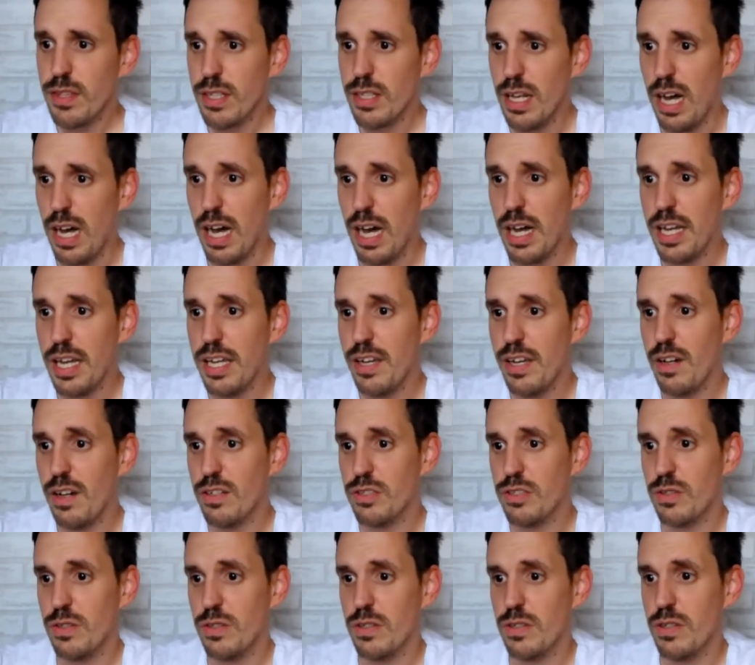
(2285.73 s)
And he
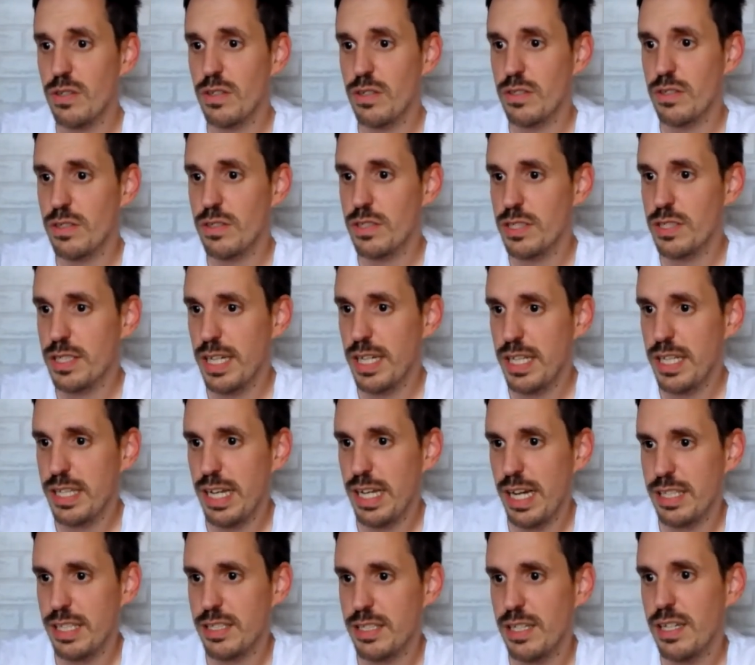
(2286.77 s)
also said
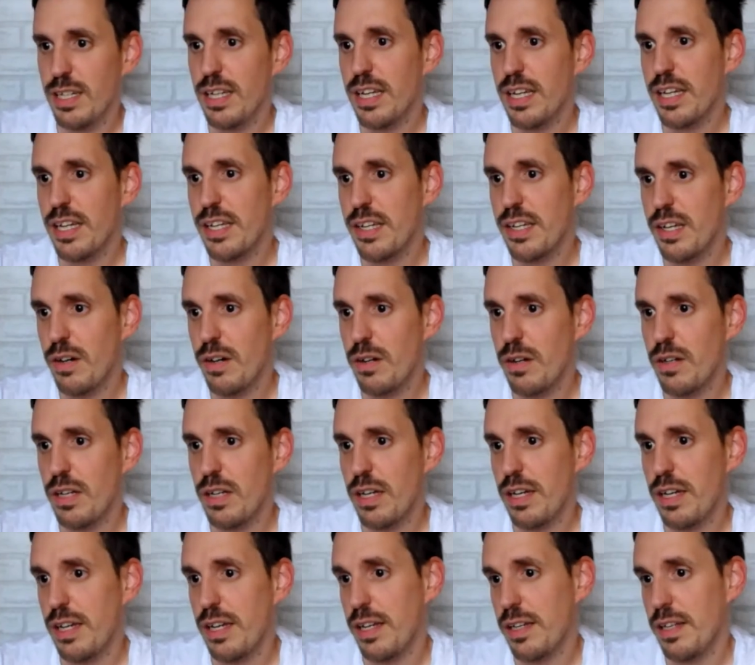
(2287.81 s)
that
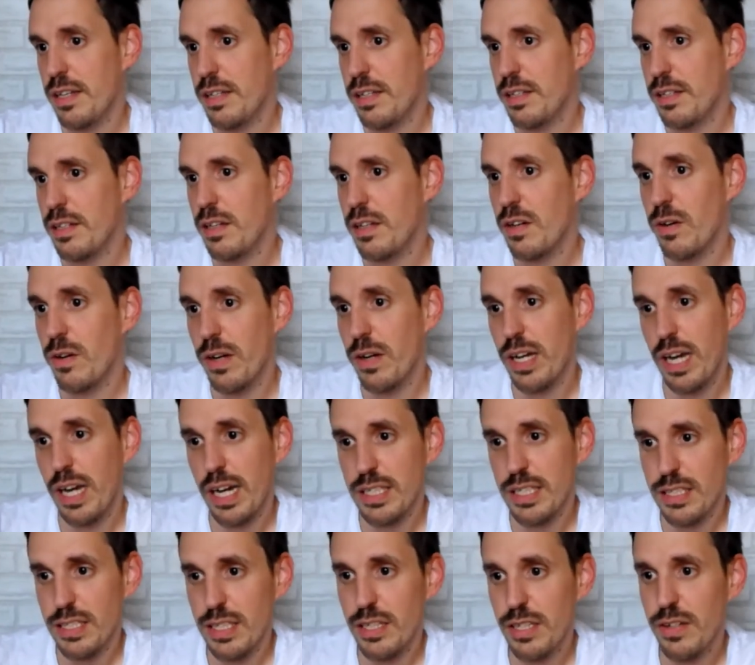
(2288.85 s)
Jorge
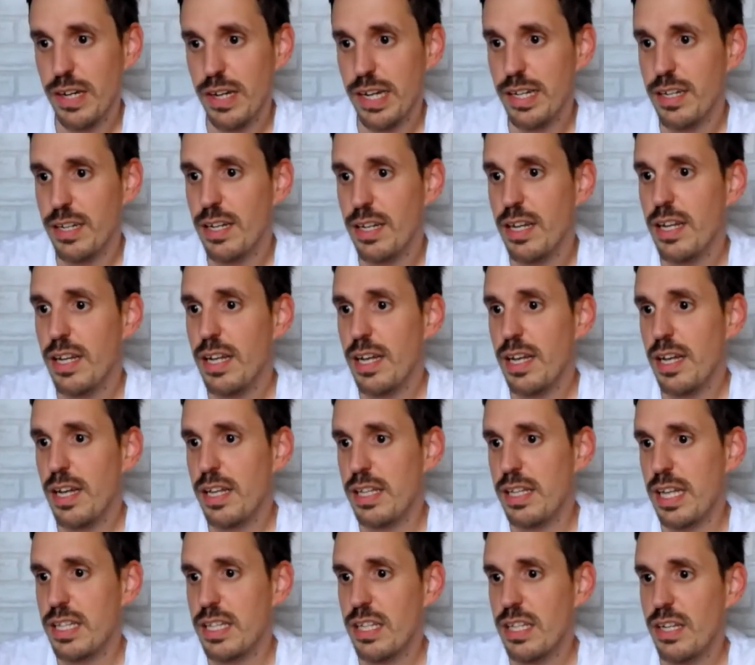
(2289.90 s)
Castillo again,
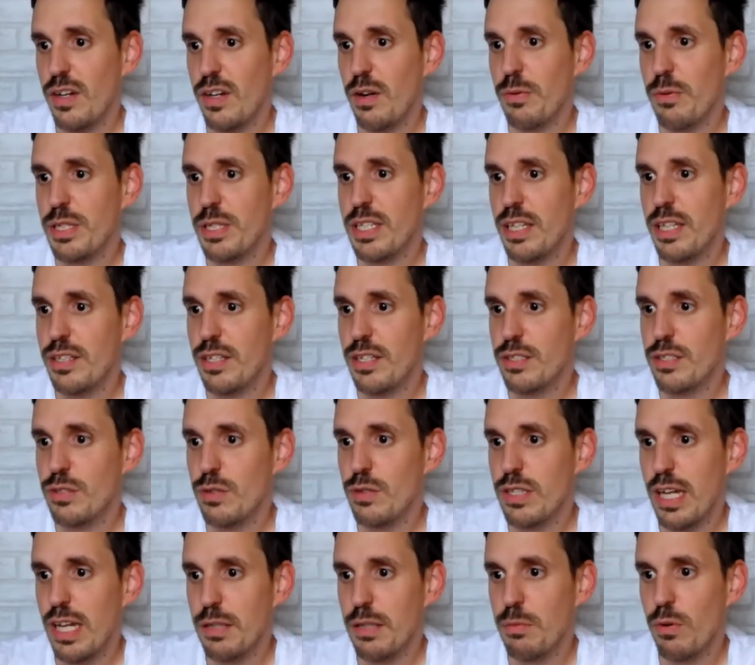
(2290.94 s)
that he always understood
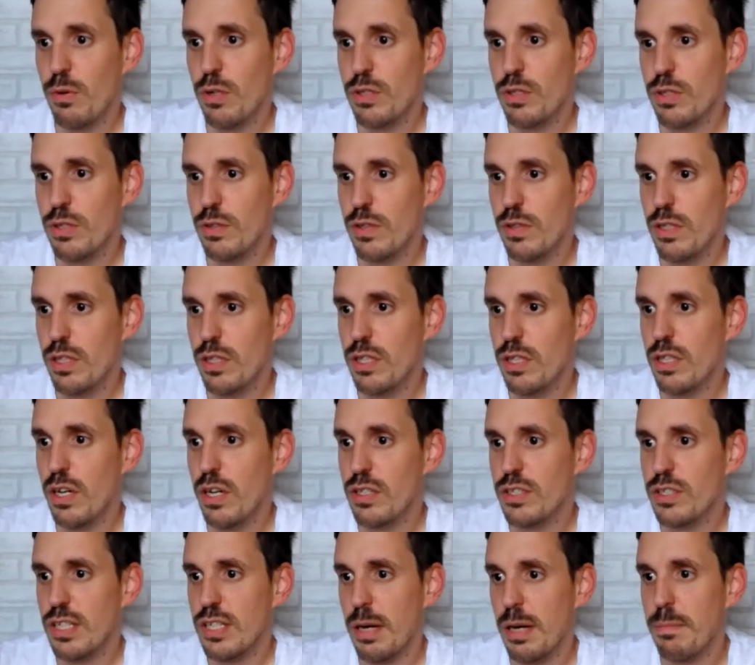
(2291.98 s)
that books don't
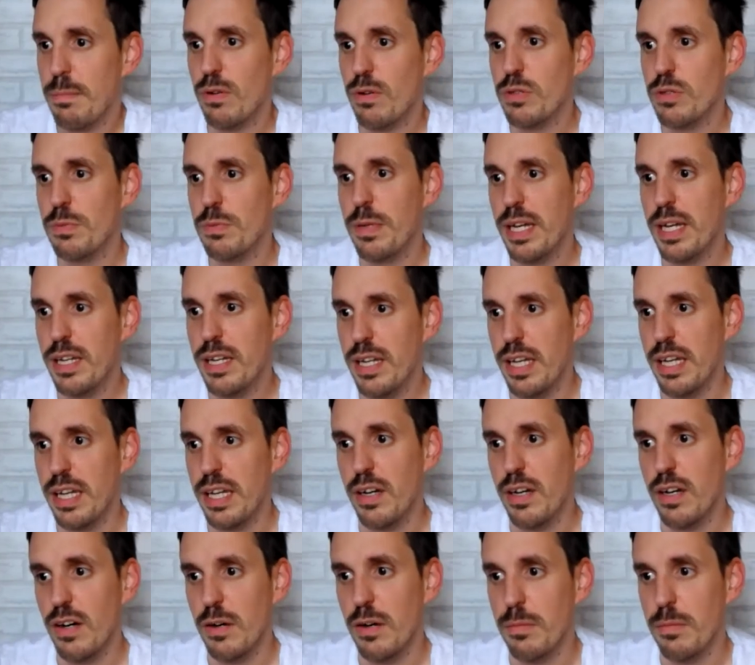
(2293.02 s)
suppose big
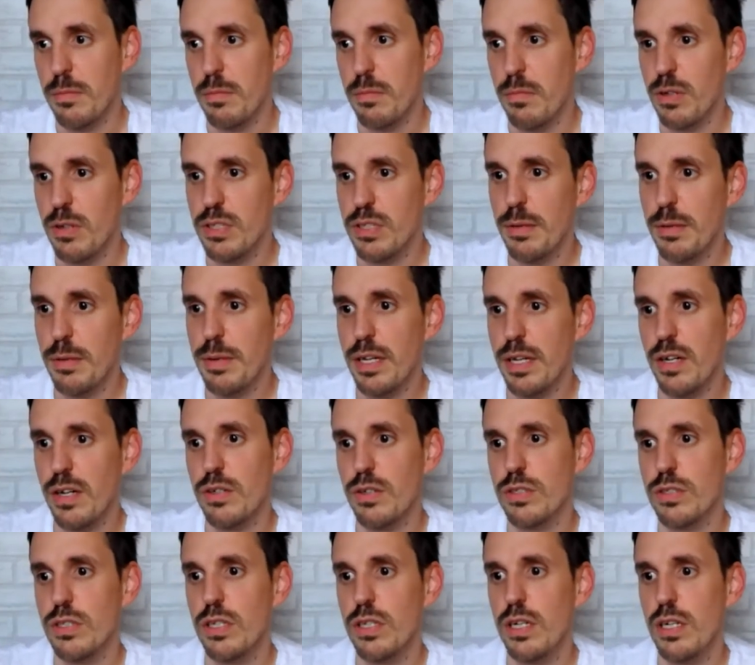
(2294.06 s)
income, mostly because